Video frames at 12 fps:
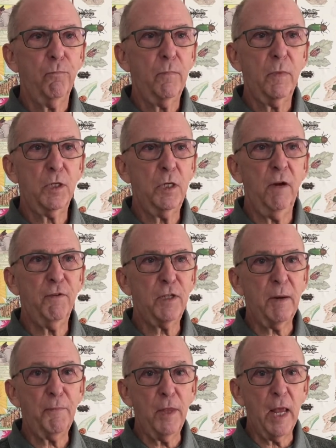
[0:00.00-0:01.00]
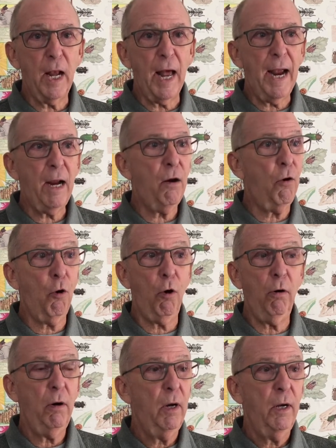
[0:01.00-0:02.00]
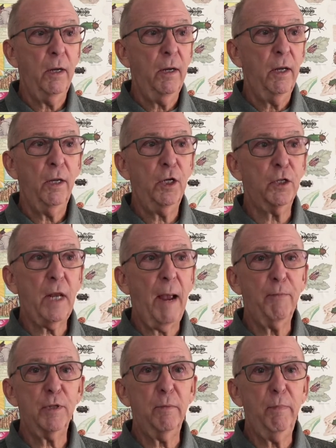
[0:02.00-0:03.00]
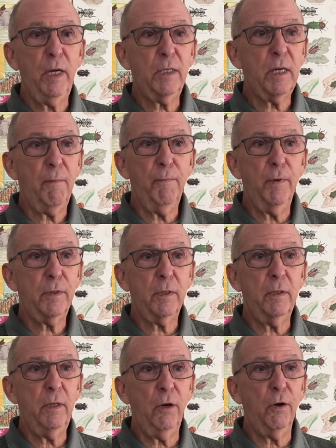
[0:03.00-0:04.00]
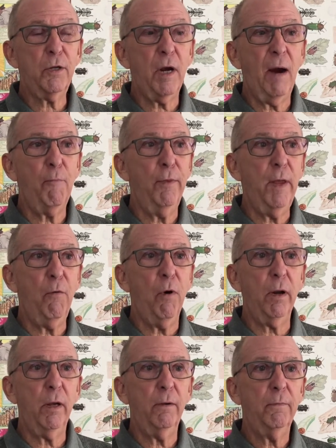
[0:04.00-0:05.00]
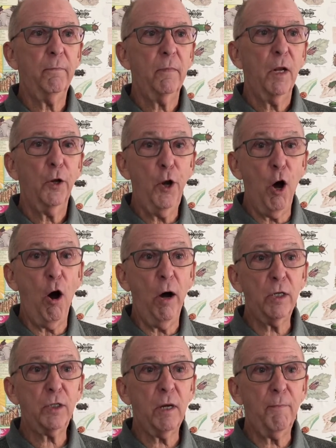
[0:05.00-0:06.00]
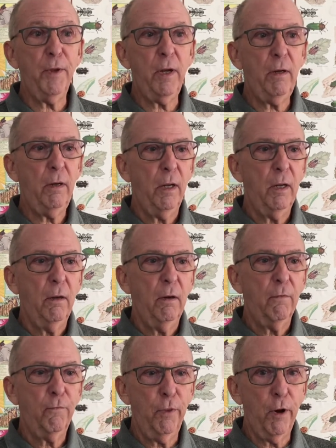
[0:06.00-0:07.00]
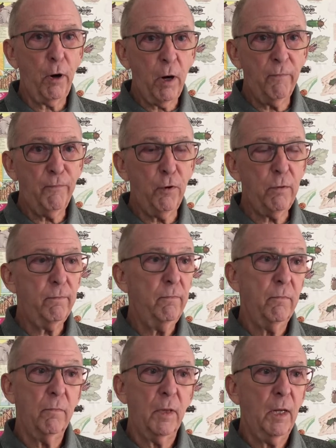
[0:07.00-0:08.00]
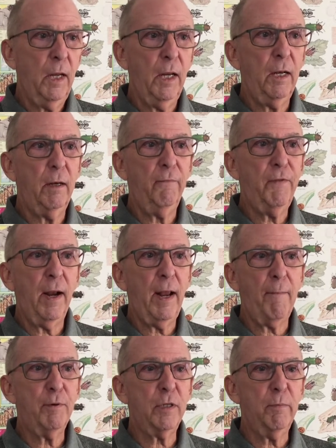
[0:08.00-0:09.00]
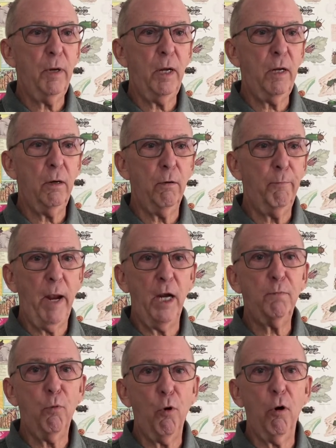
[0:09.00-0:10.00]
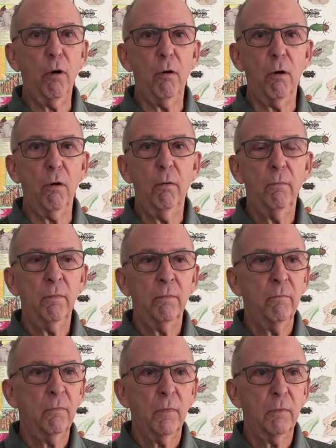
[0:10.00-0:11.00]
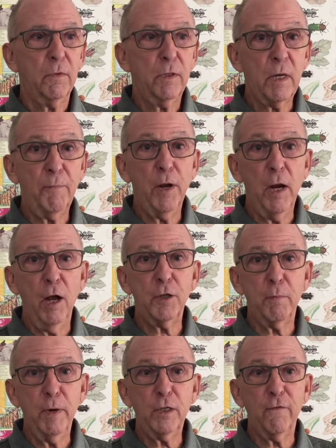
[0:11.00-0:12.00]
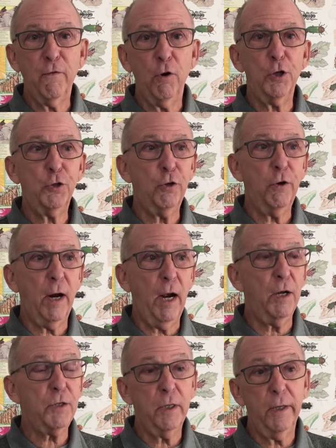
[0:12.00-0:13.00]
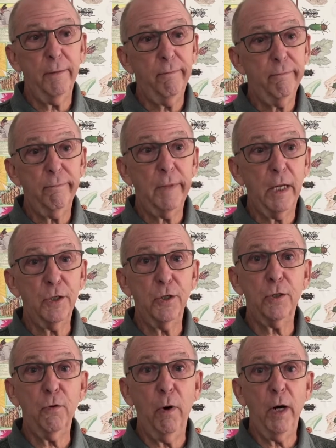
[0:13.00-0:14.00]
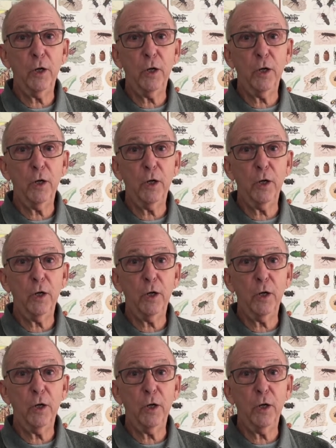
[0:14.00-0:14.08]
see if it's something they like, or it just happens to be some, you know, a time when they want to gnaw on something for their comfort. And if that happens to be your baseboard or something else, a piece of furniture in your house, then that's just the way it